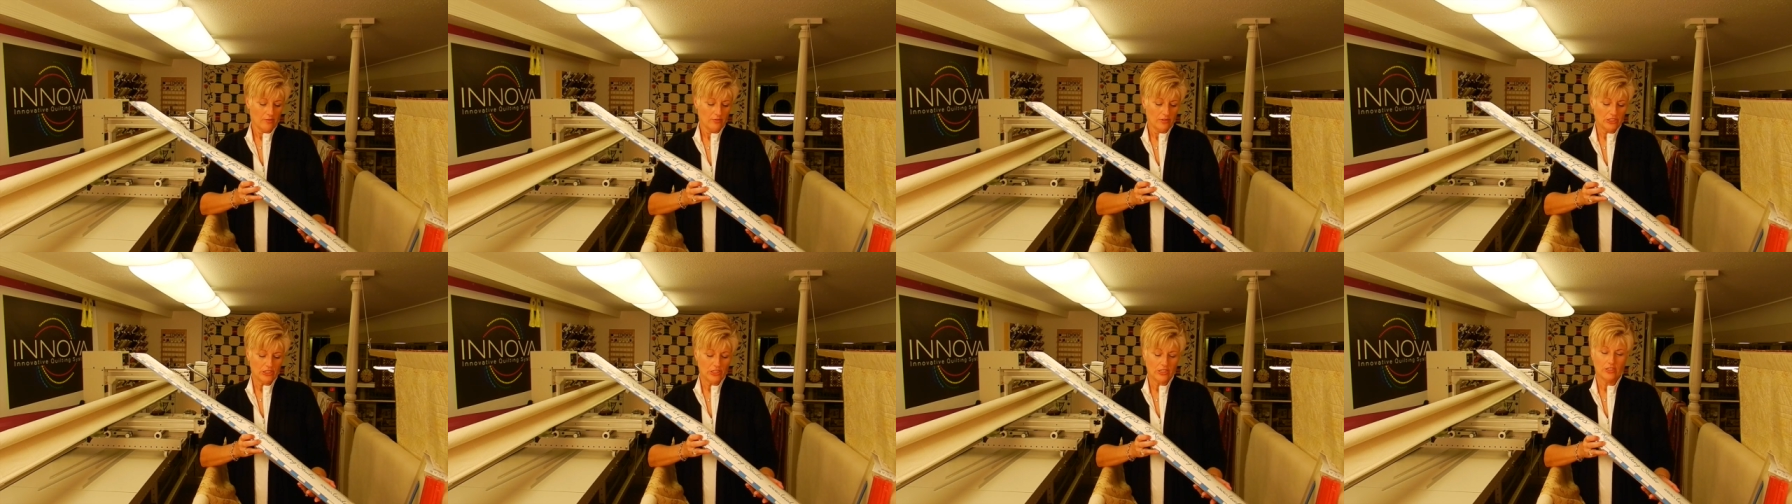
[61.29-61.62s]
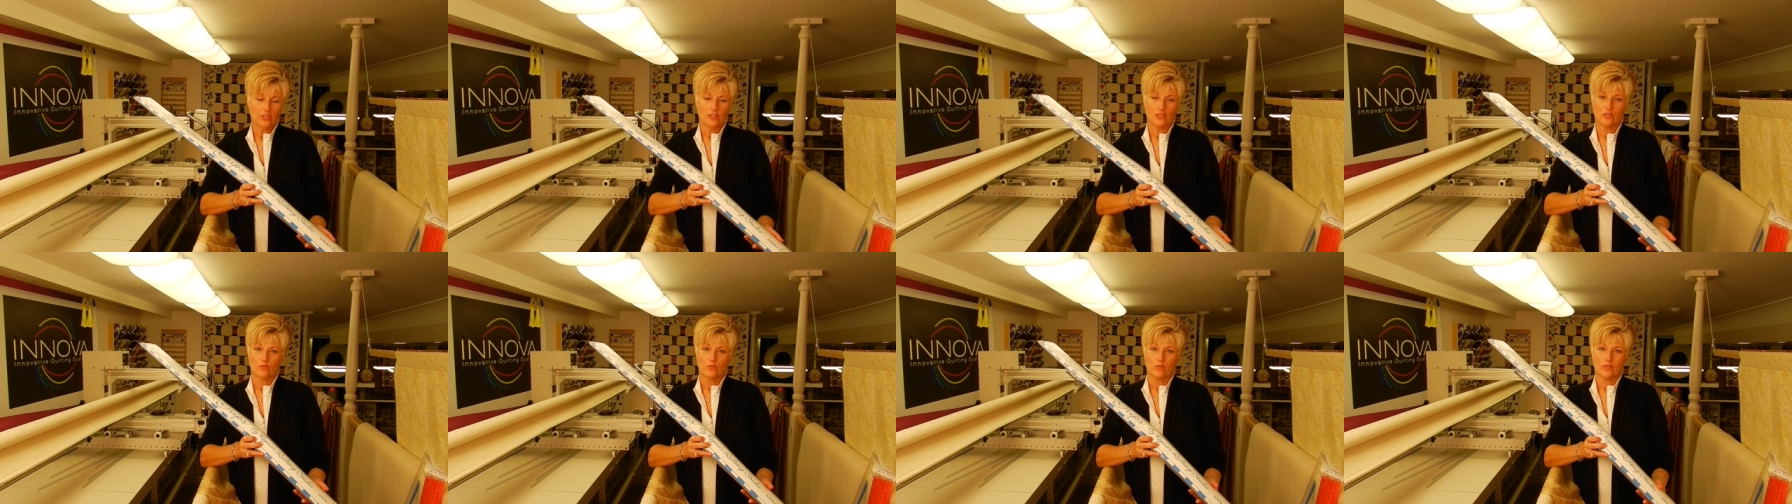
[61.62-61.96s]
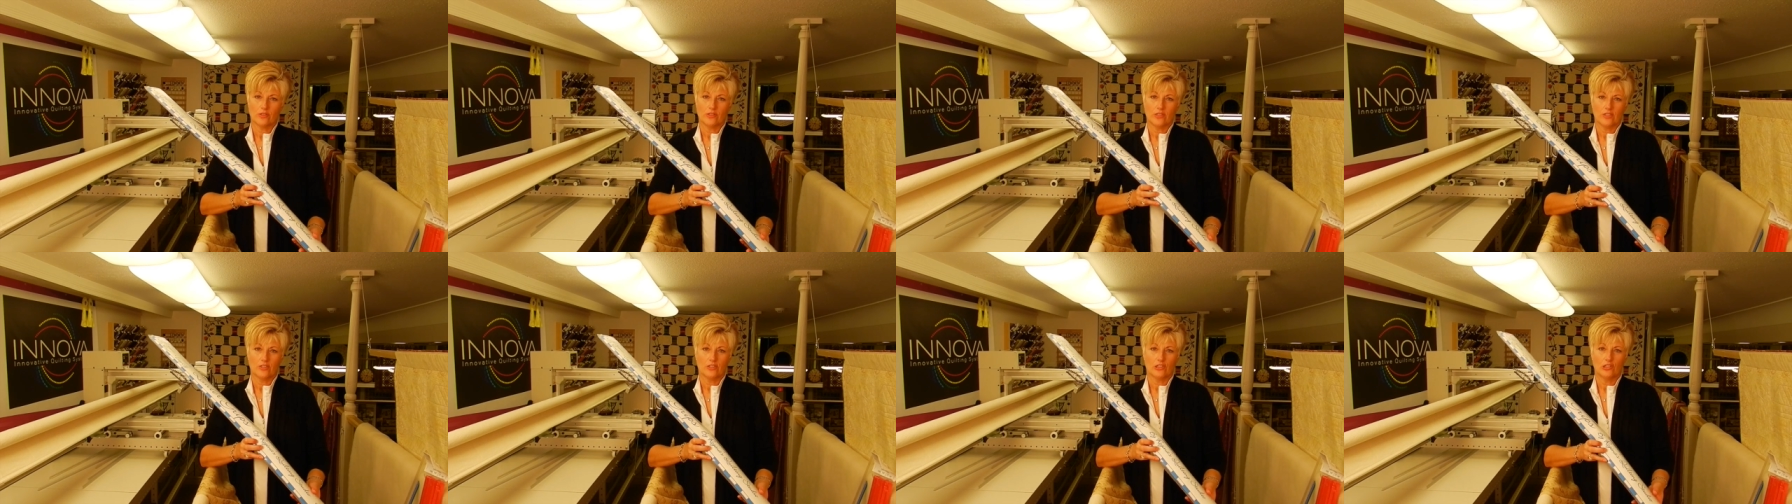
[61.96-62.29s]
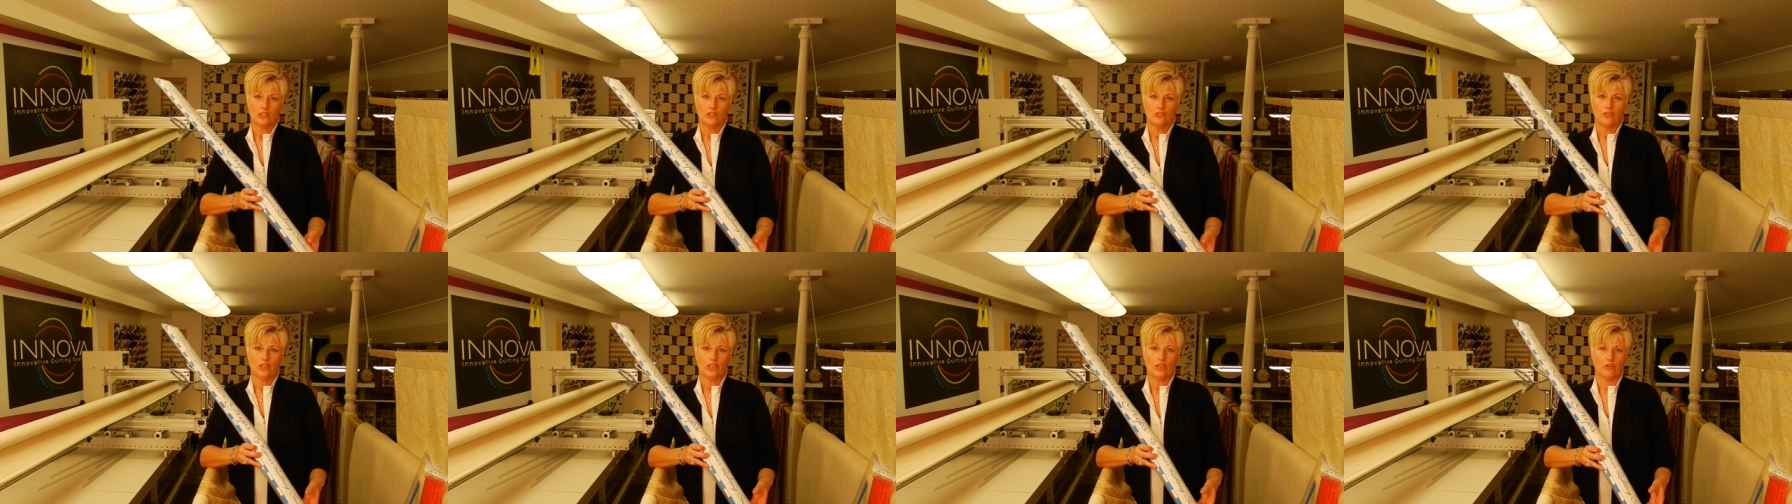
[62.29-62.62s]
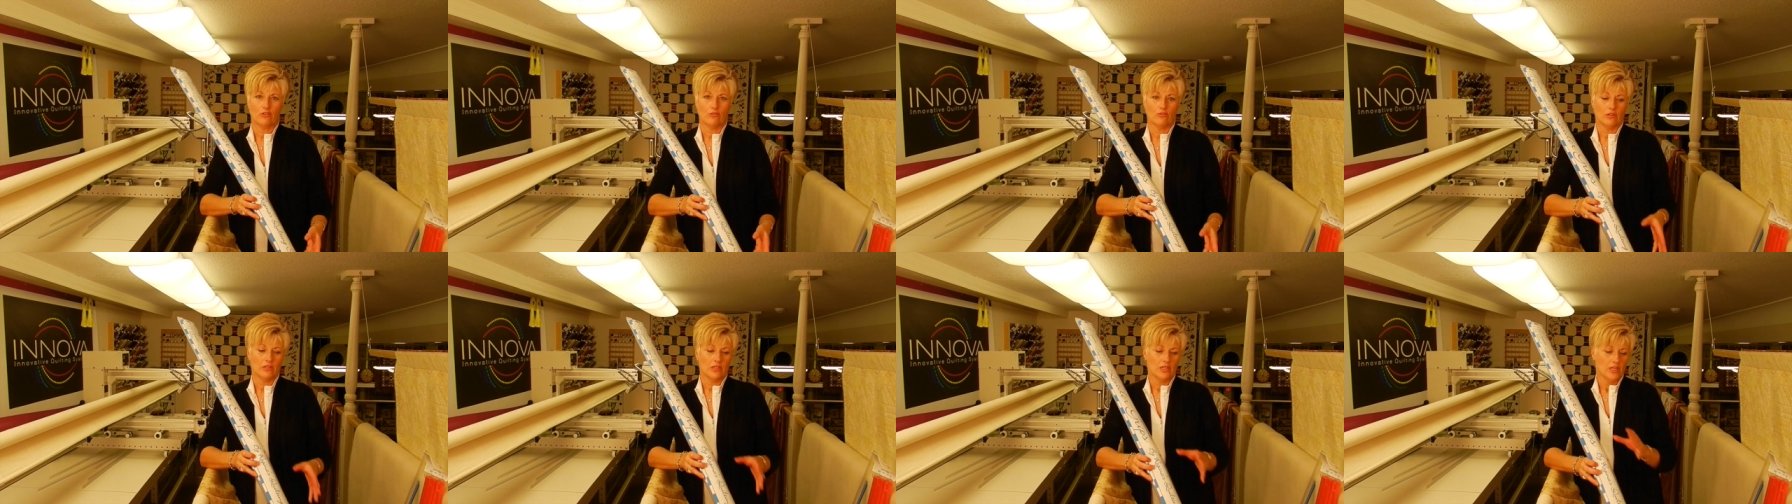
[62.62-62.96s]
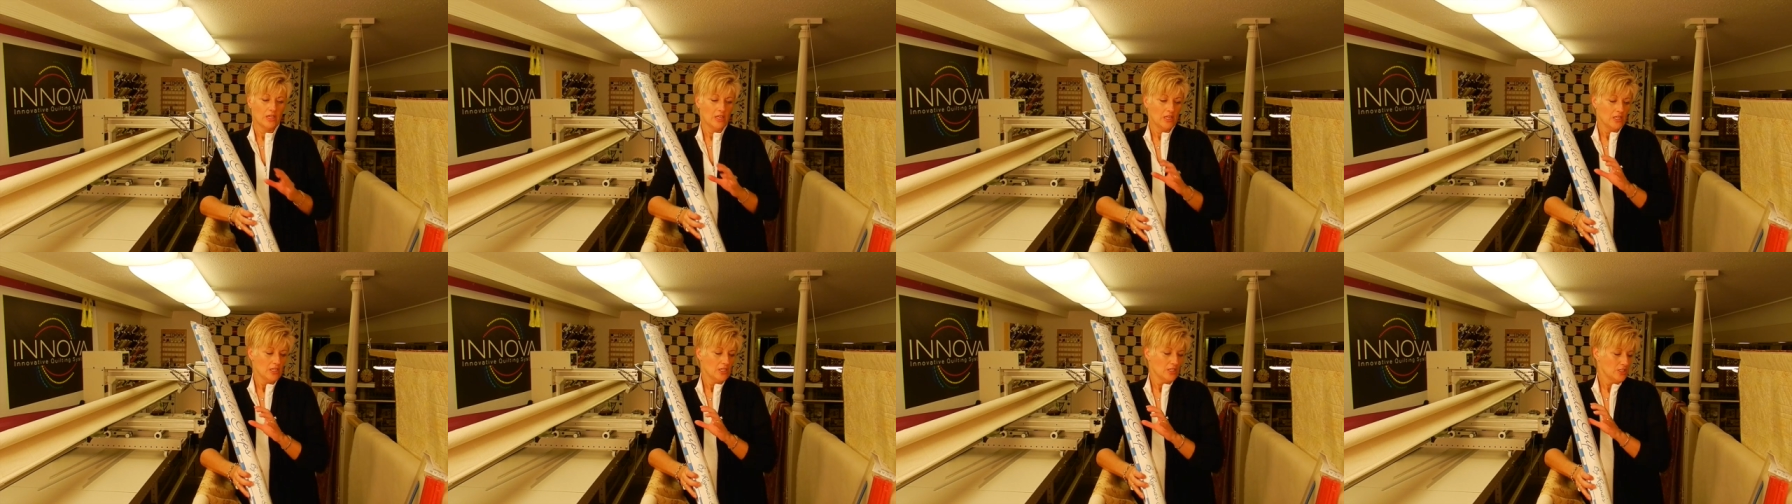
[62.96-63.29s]
Regina's Quilting Studio.
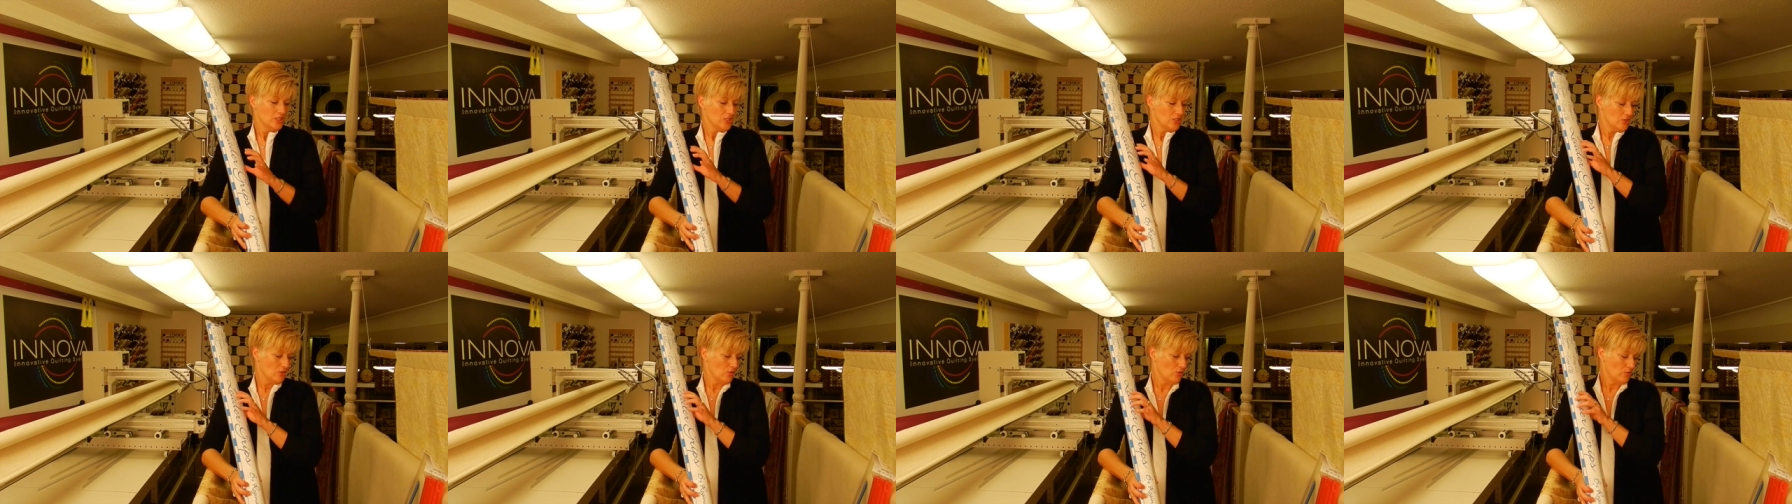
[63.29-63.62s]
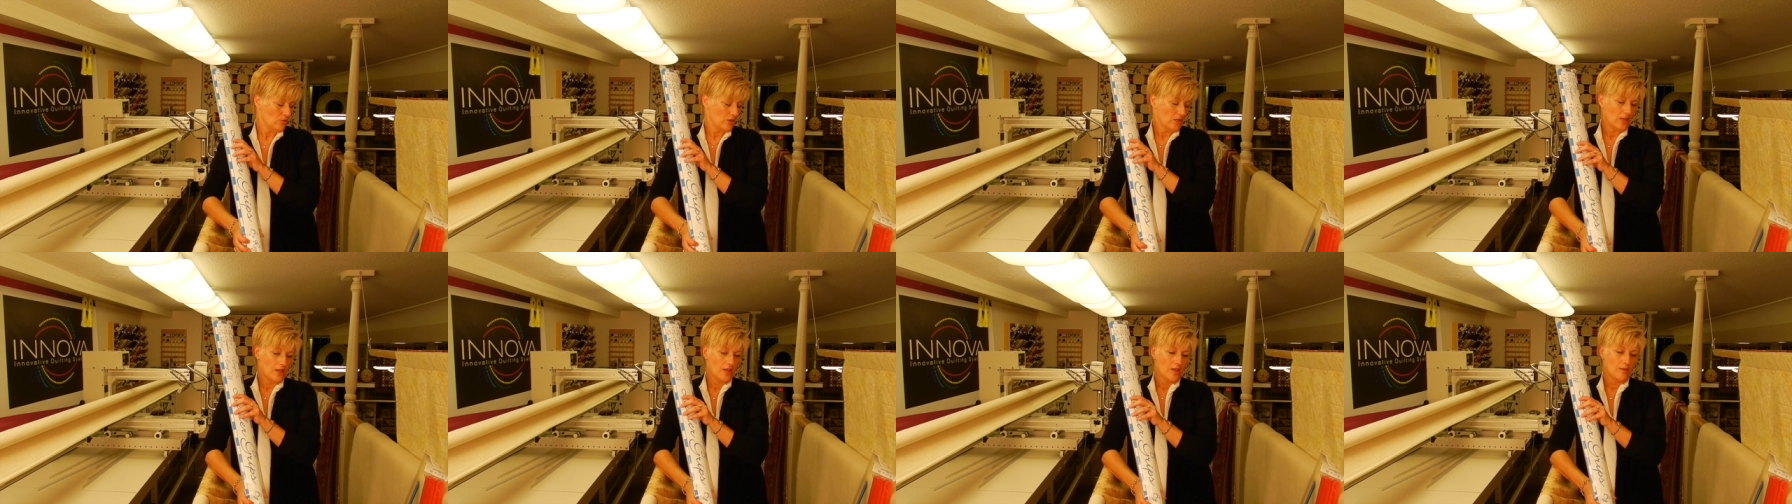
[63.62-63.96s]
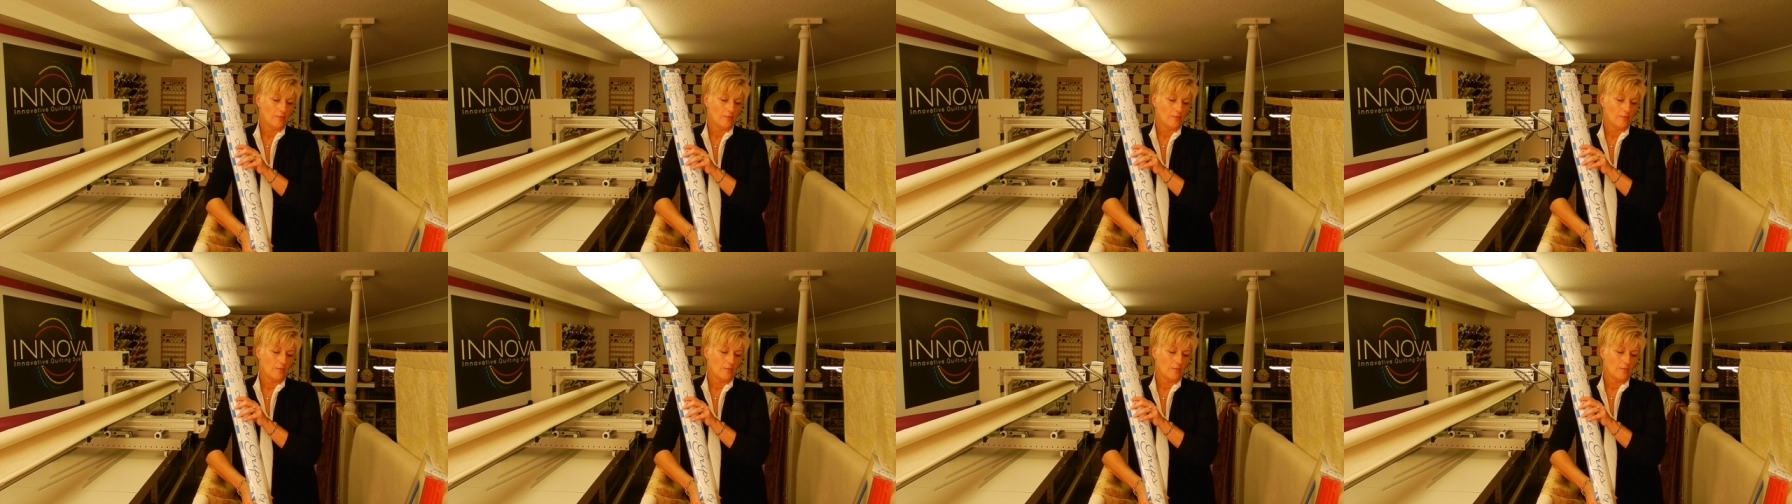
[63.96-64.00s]
So